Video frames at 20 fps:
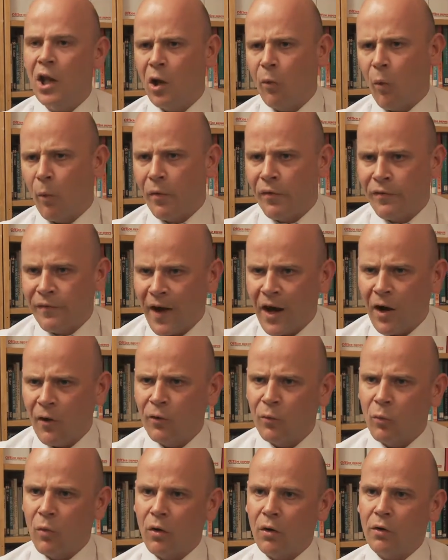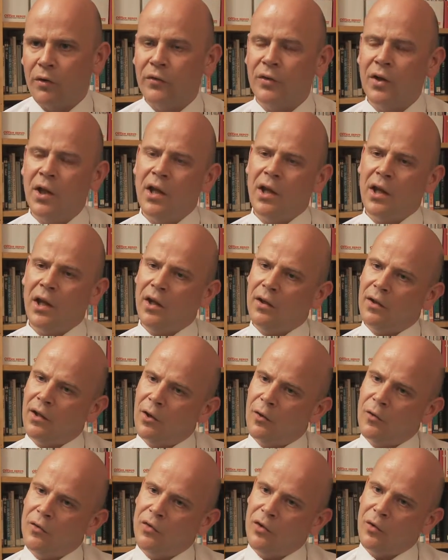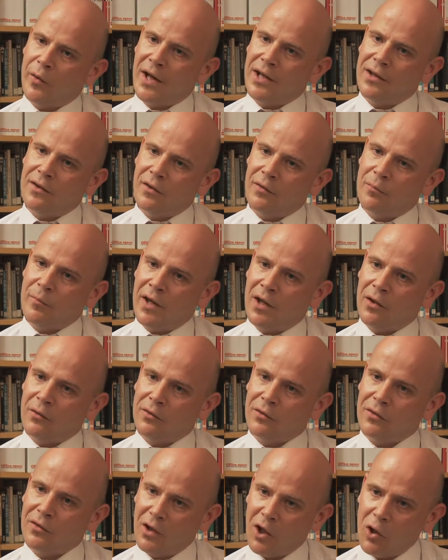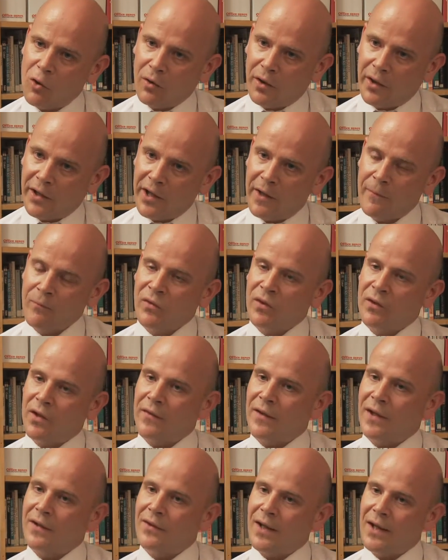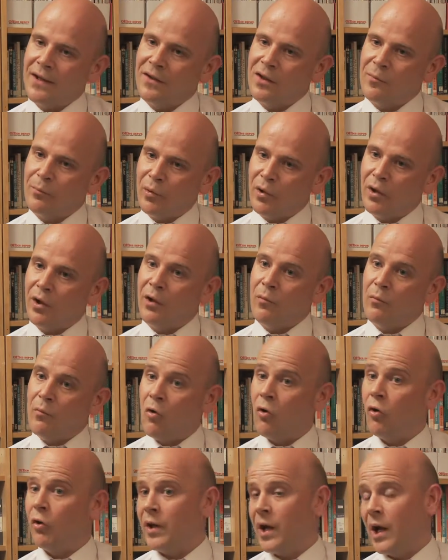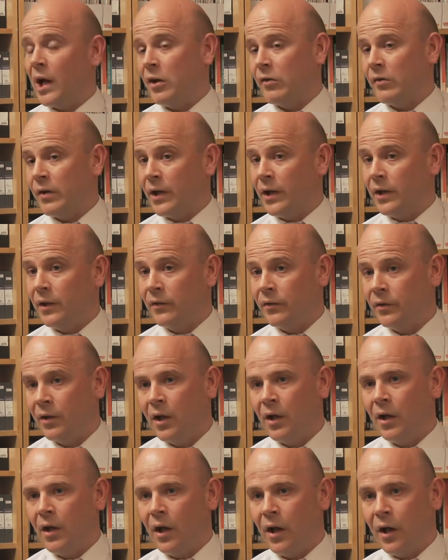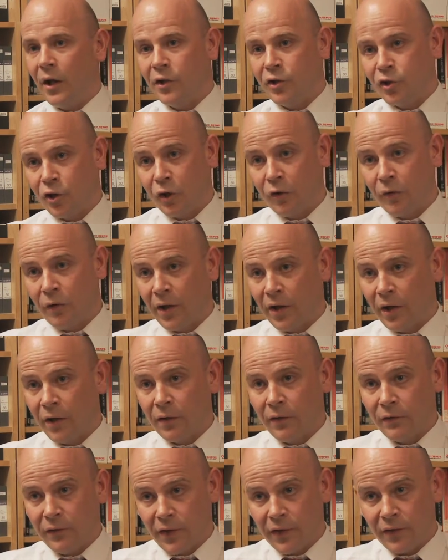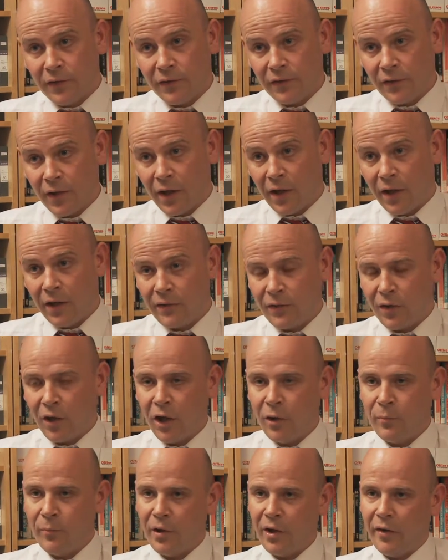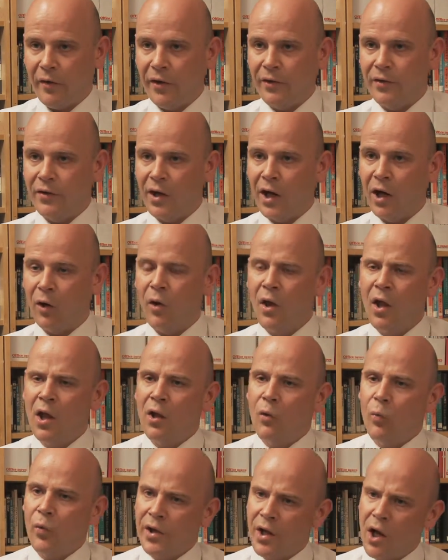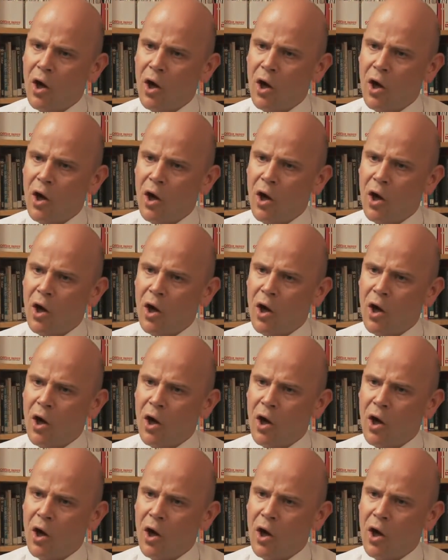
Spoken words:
What we found was in those who ate the meal slowly that they tended to burn more calories during this time period. Now, we